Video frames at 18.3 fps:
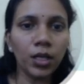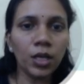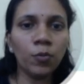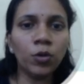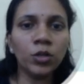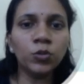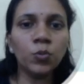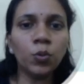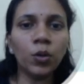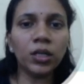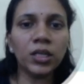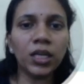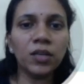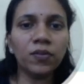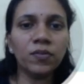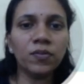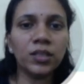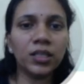he was
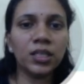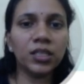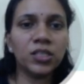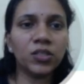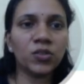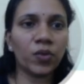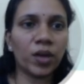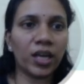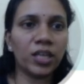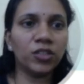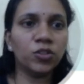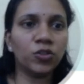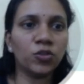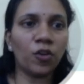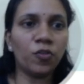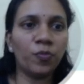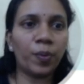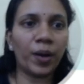working with these
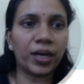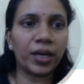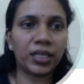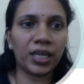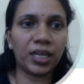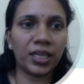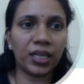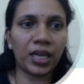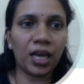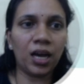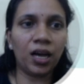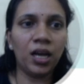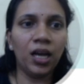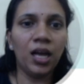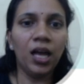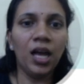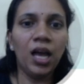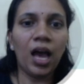strains of
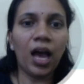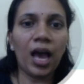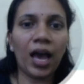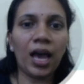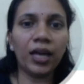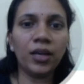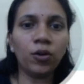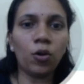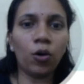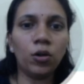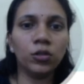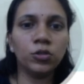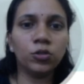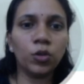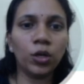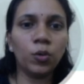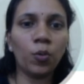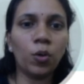bacteria, and
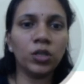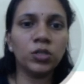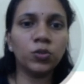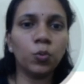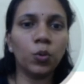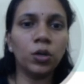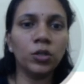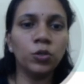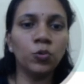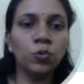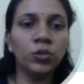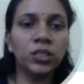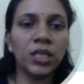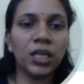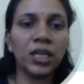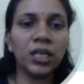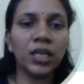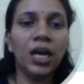also he was
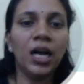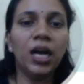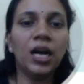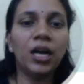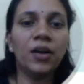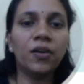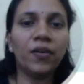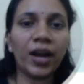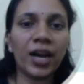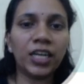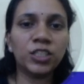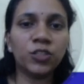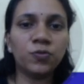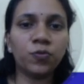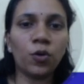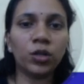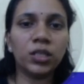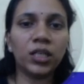using
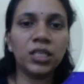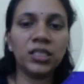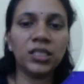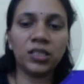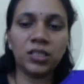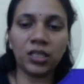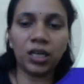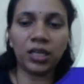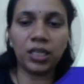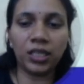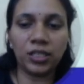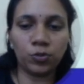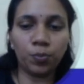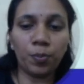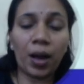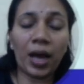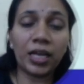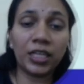rats for these
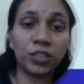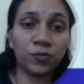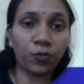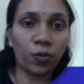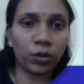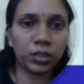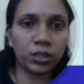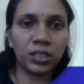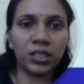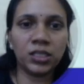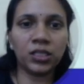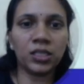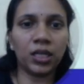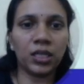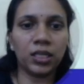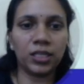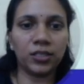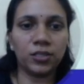studies, mice for these
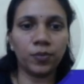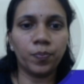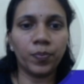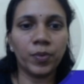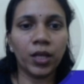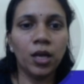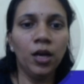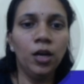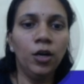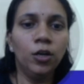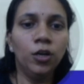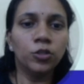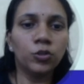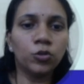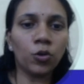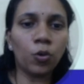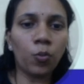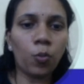studies.
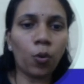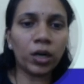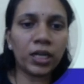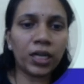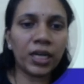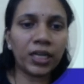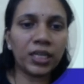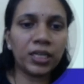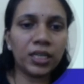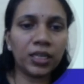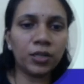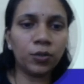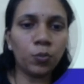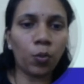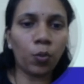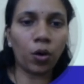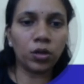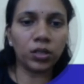So what he
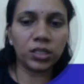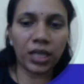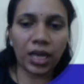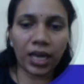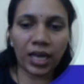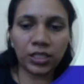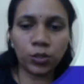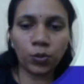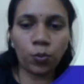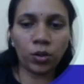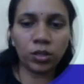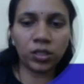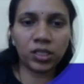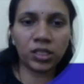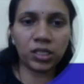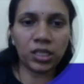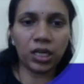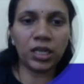did was, as he
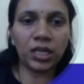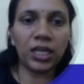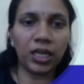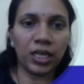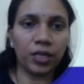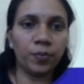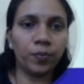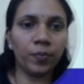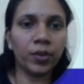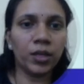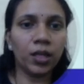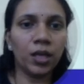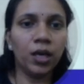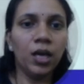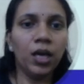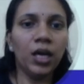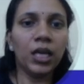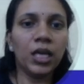was studying,
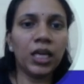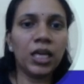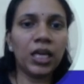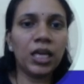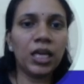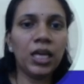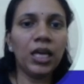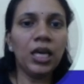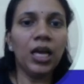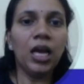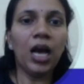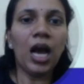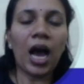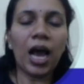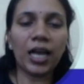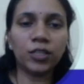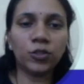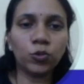he
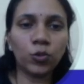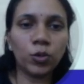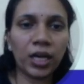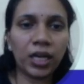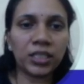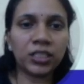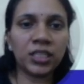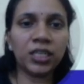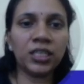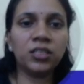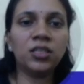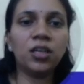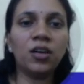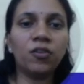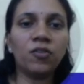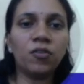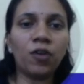isolated the